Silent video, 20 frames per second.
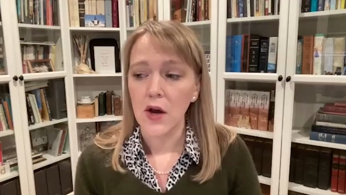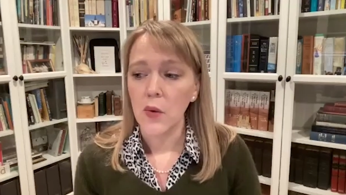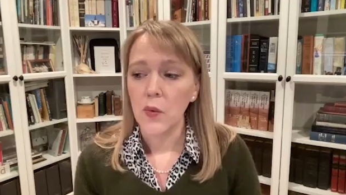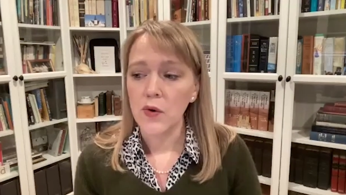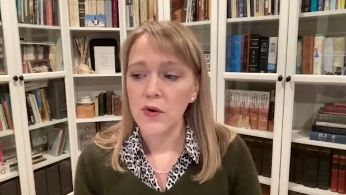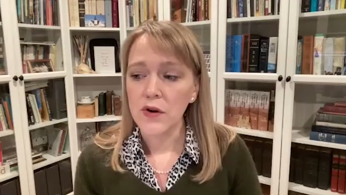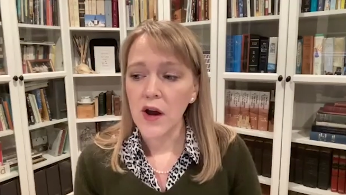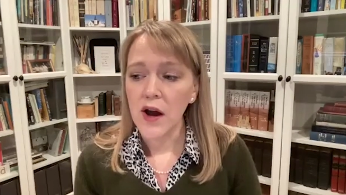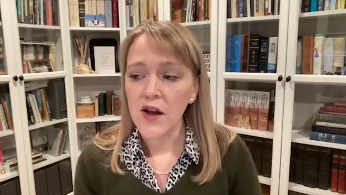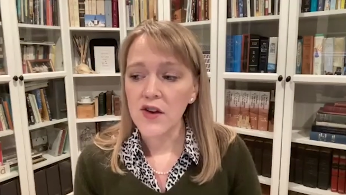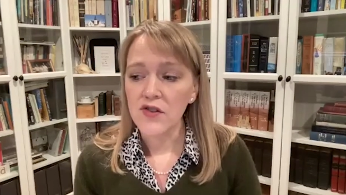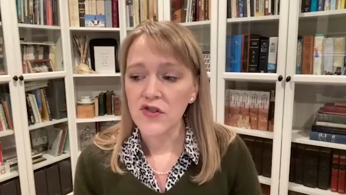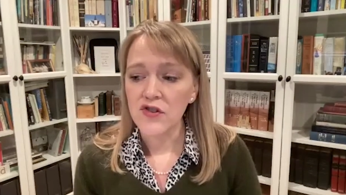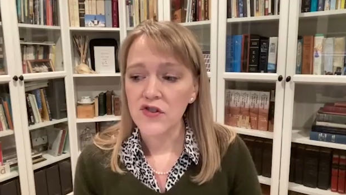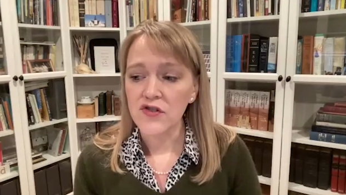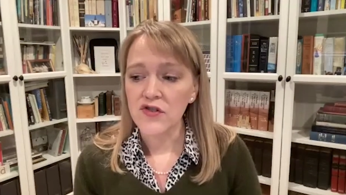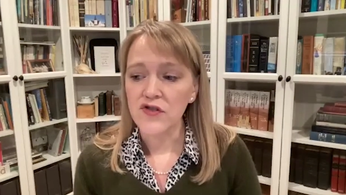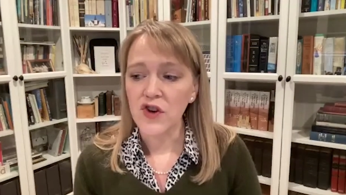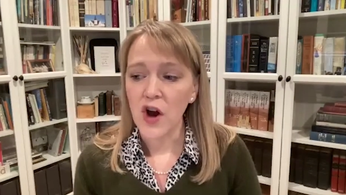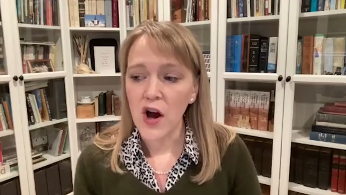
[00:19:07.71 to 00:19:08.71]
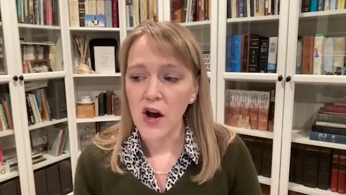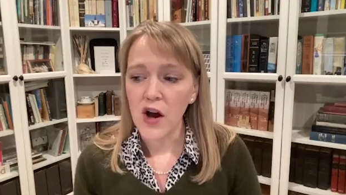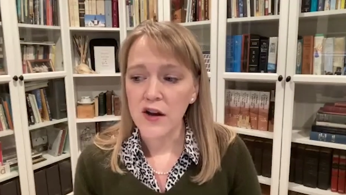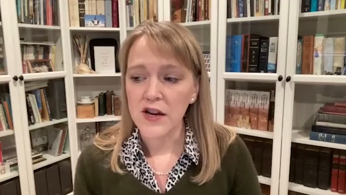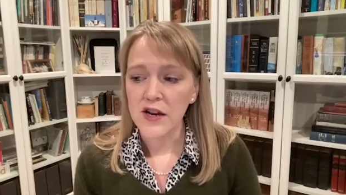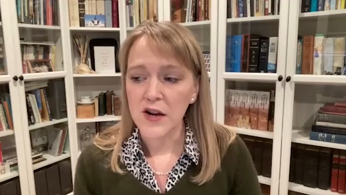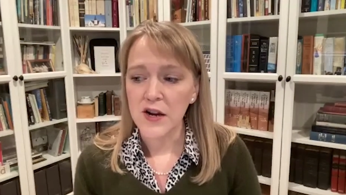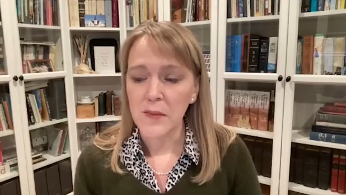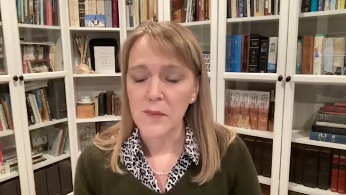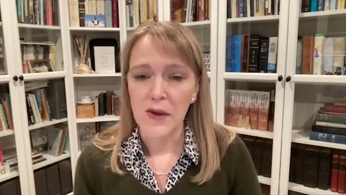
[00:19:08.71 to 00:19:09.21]
we're not just
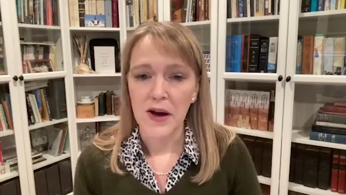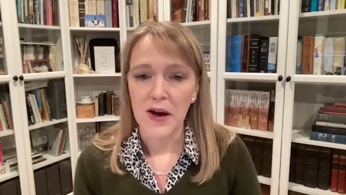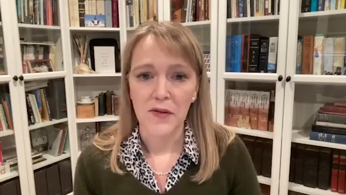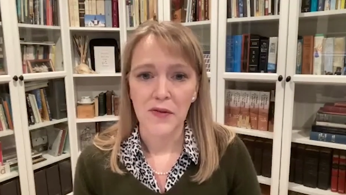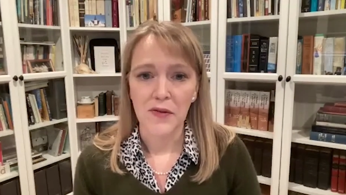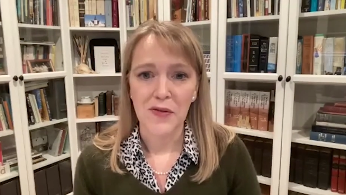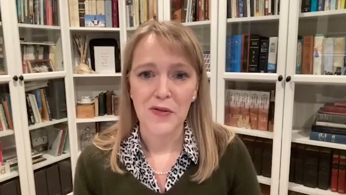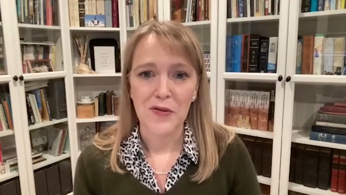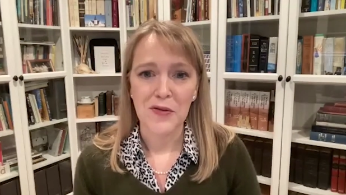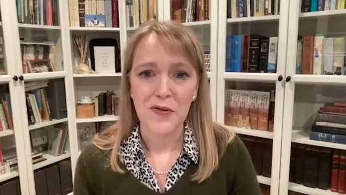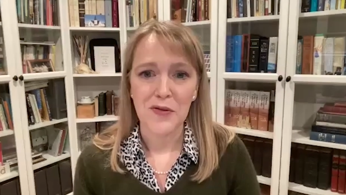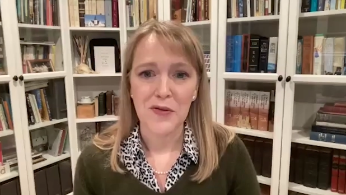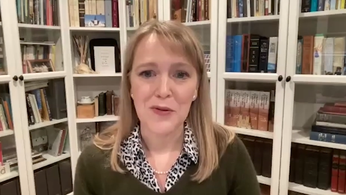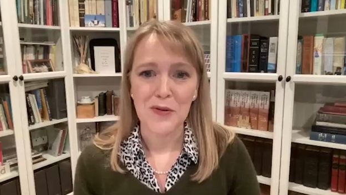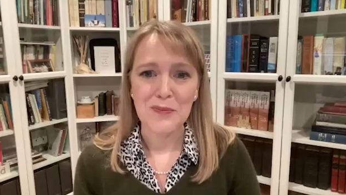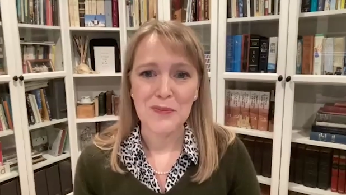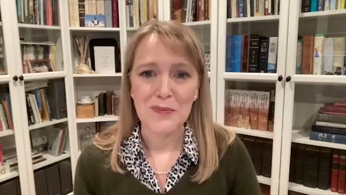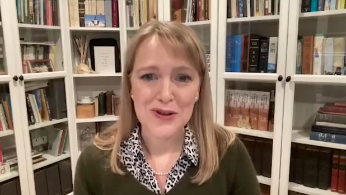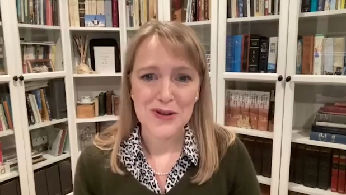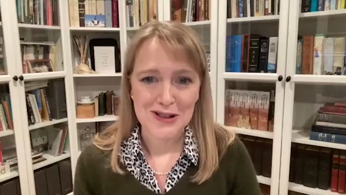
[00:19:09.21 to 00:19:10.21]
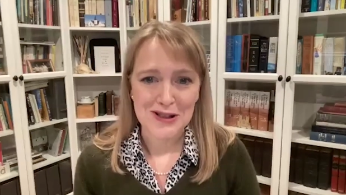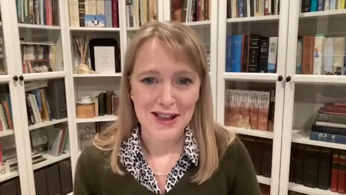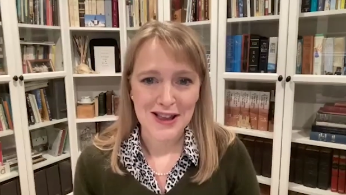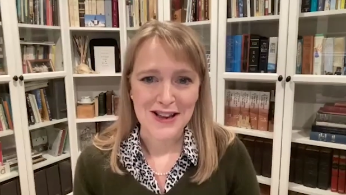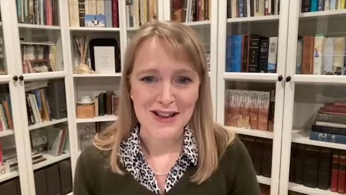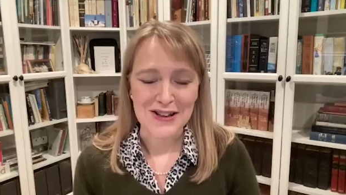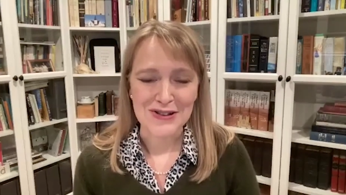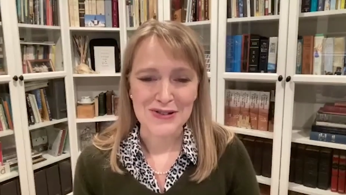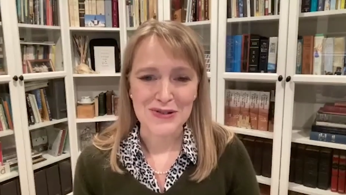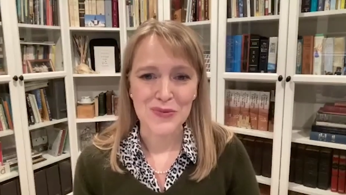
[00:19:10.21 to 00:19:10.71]
talking about the
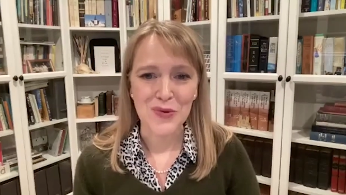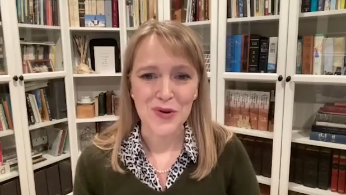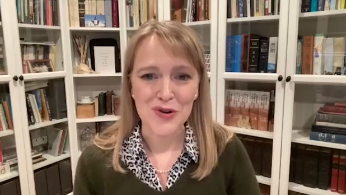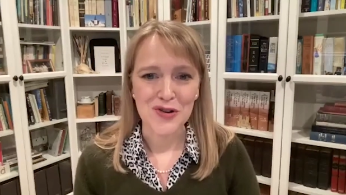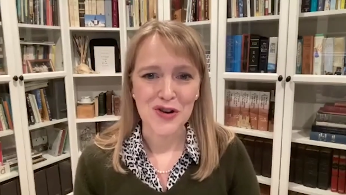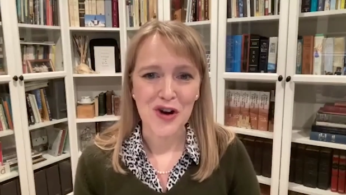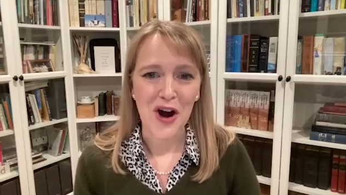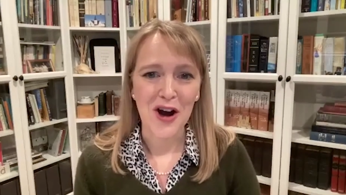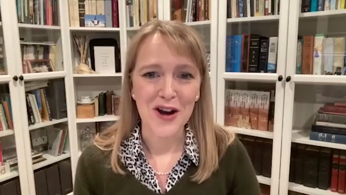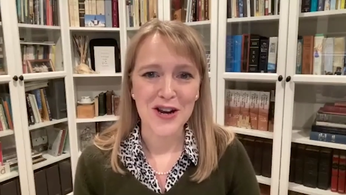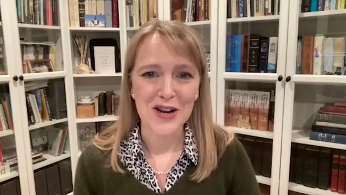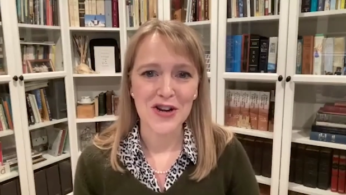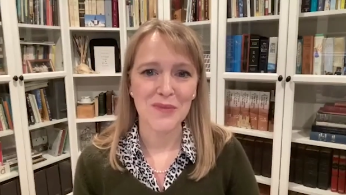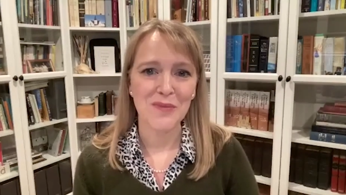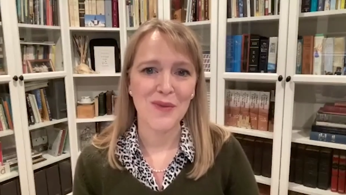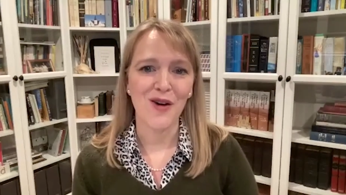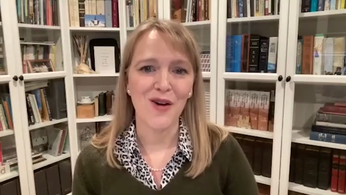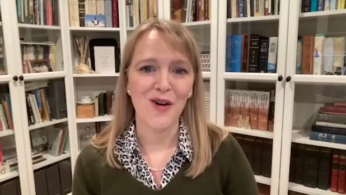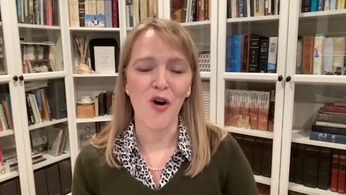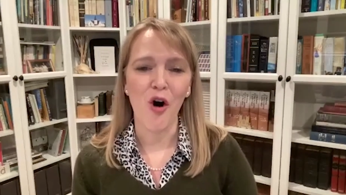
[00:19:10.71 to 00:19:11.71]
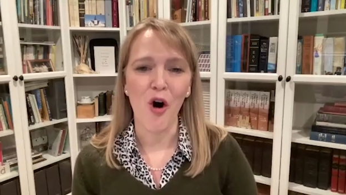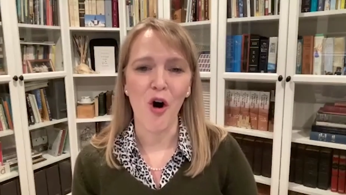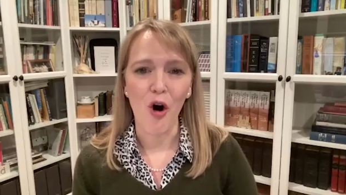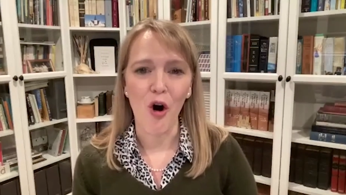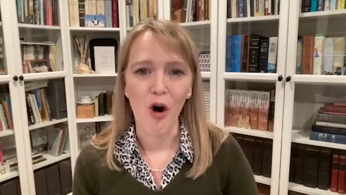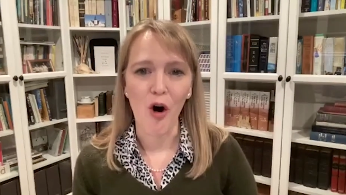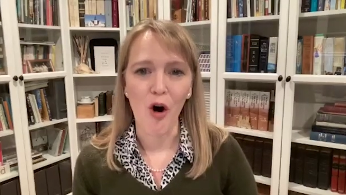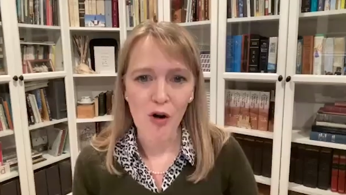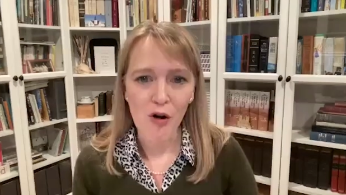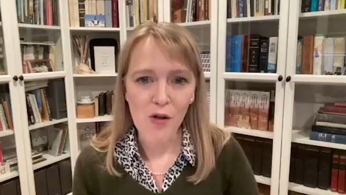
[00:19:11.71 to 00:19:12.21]
place, we're talking about
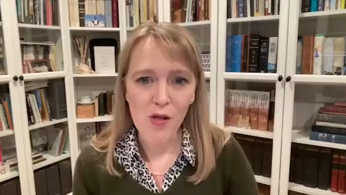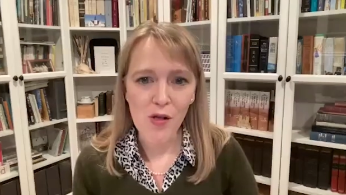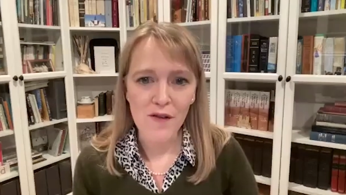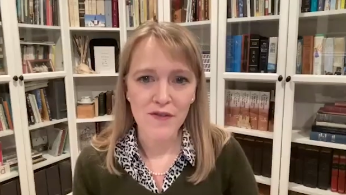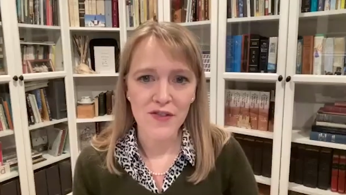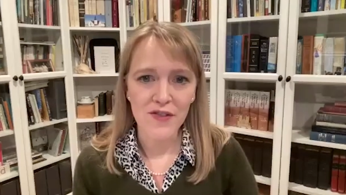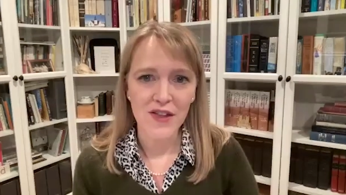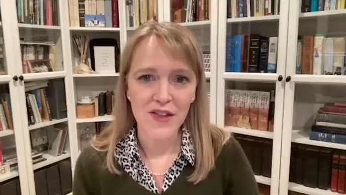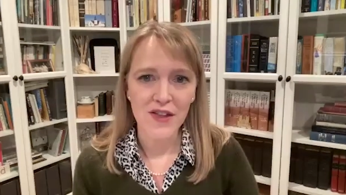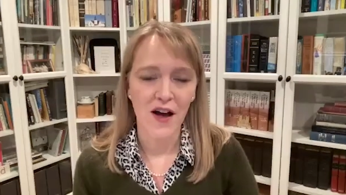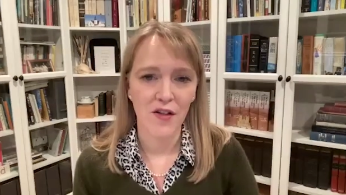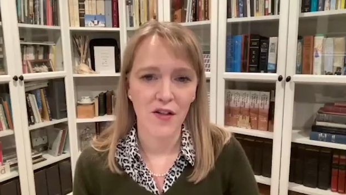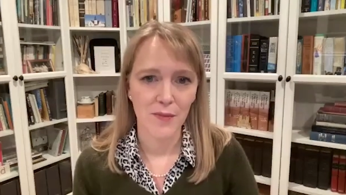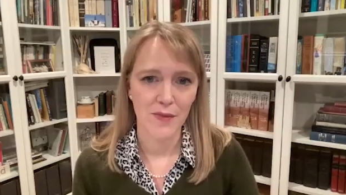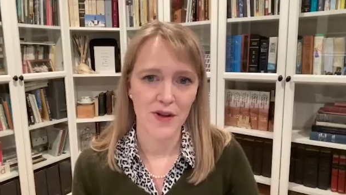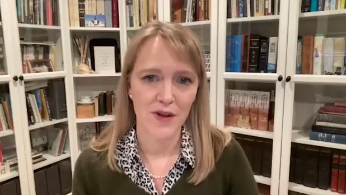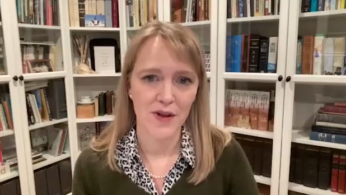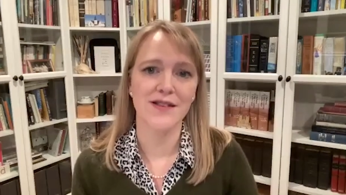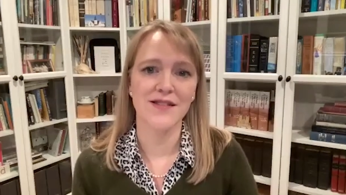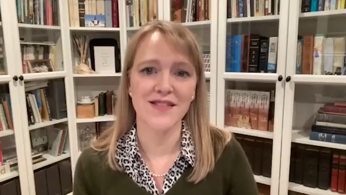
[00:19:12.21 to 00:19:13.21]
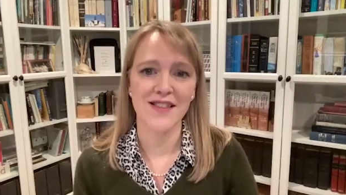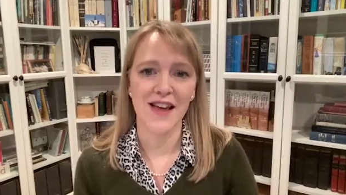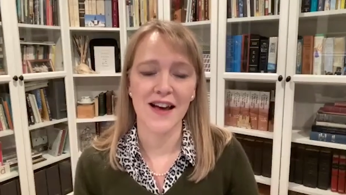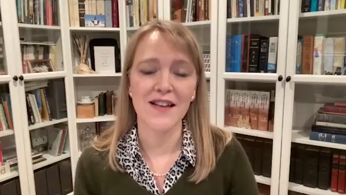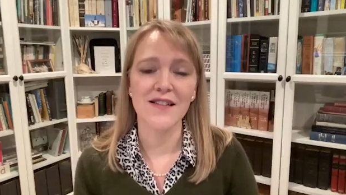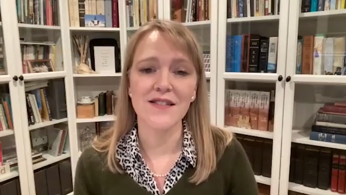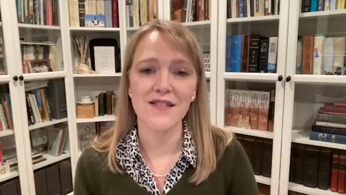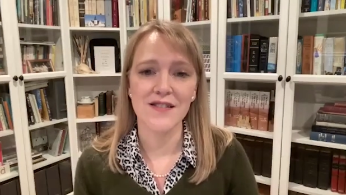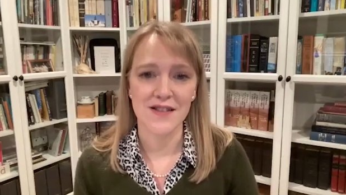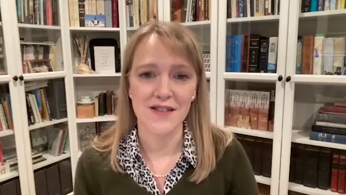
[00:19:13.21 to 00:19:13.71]
all of the elements
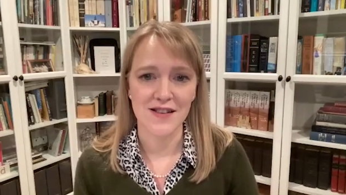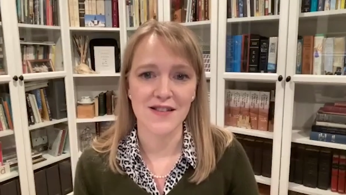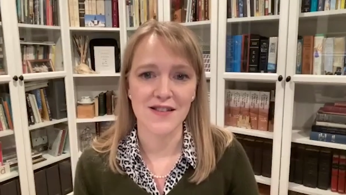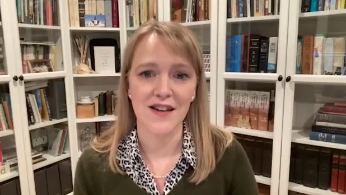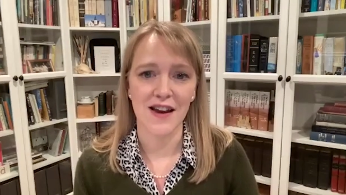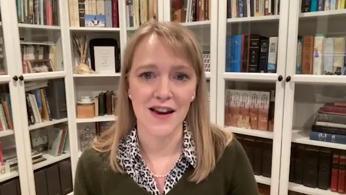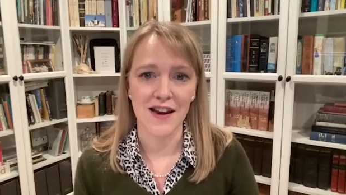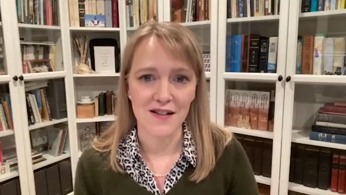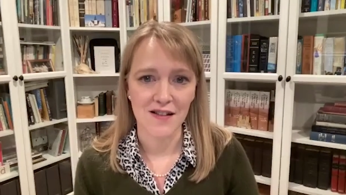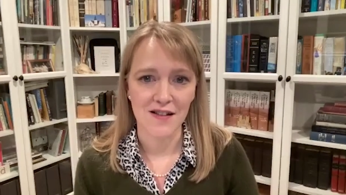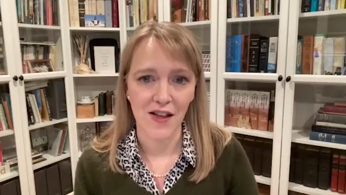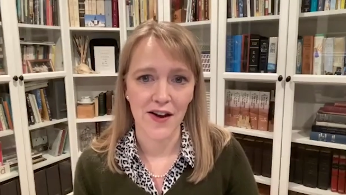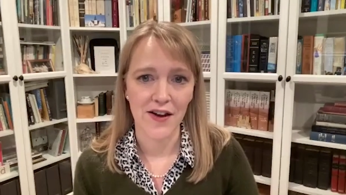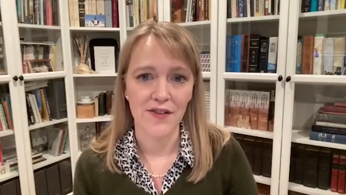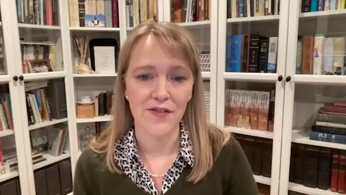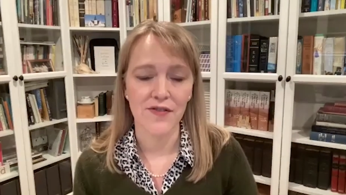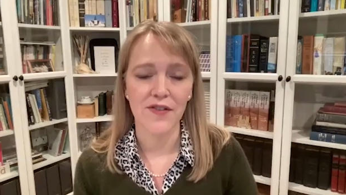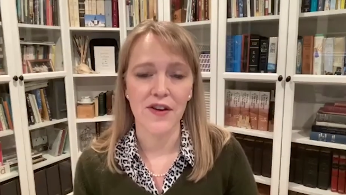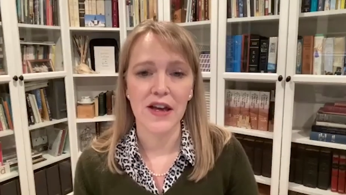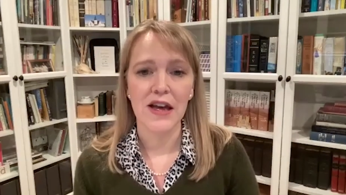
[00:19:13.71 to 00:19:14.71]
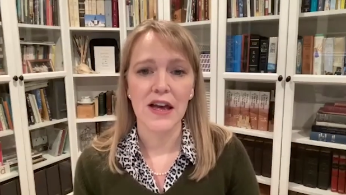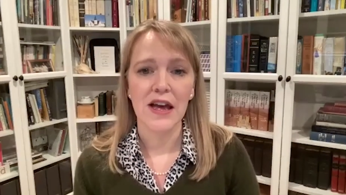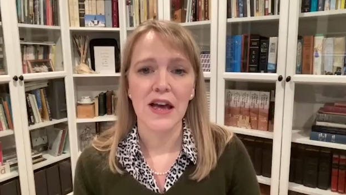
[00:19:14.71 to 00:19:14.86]
that sustain life.